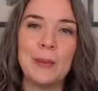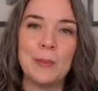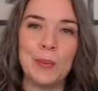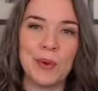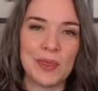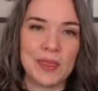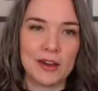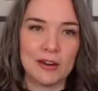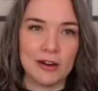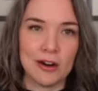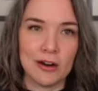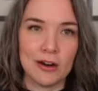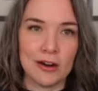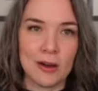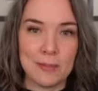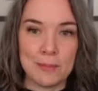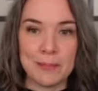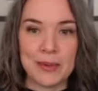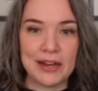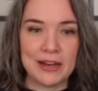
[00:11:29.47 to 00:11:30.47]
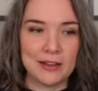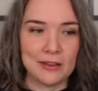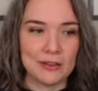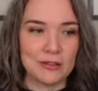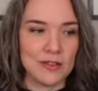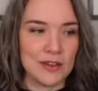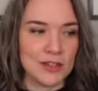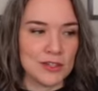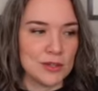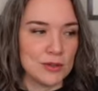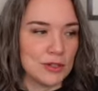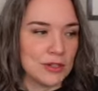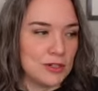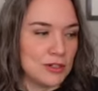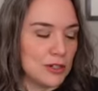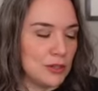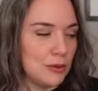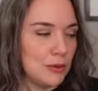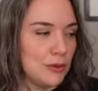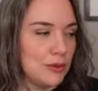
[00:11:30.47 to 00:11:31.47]
But there are many other things you can
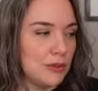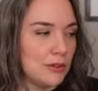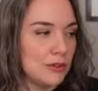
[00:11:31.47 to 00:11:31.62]
do.